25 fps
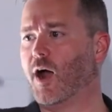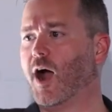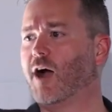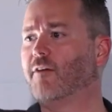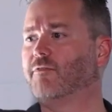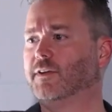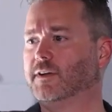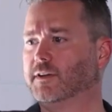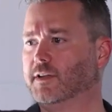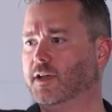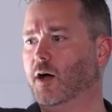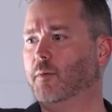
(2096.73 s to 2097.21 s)

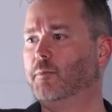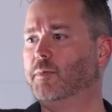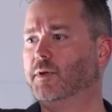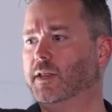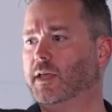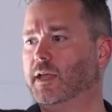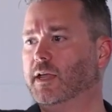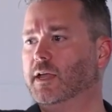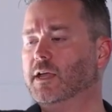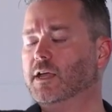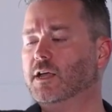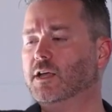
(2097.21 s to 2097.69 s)
profit
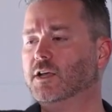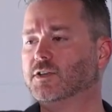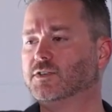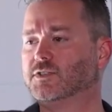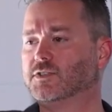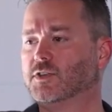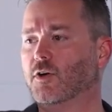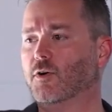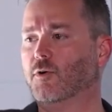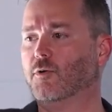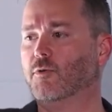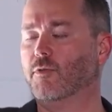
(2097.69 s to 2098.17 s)
company.
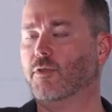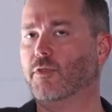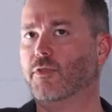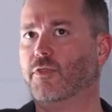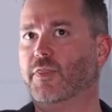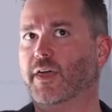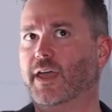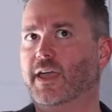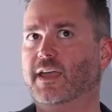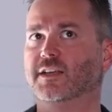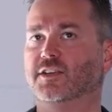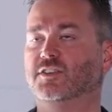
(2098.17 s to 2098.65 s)
So
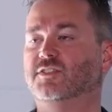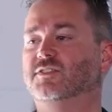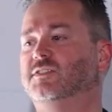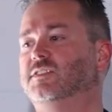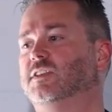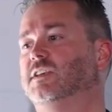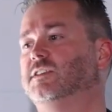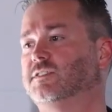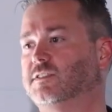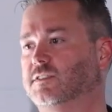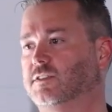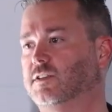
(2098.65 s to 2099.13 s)
they
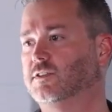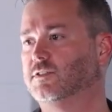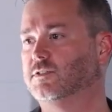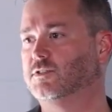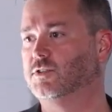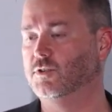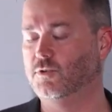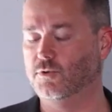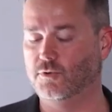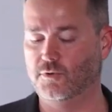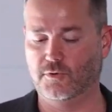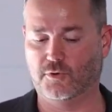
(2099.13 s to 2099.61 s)
exist
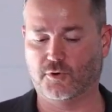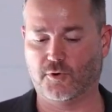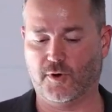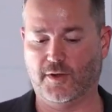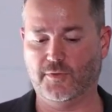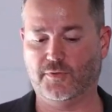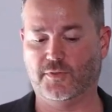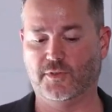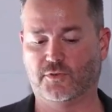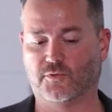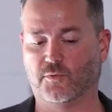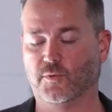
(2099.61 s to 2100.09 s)
to
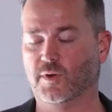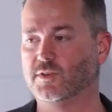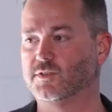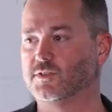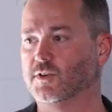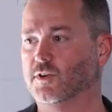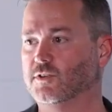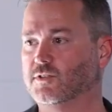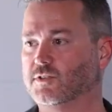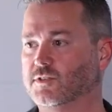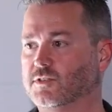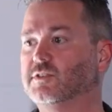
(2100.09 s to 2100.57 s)
create this
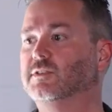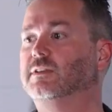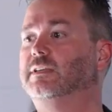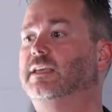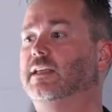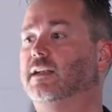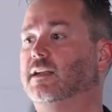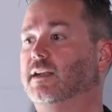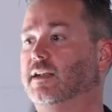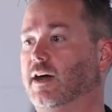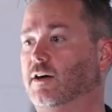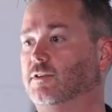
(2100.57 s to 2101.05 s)
research to
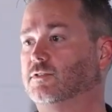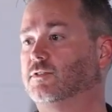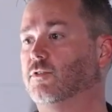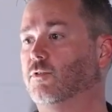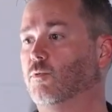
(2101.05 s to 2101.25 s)
get it out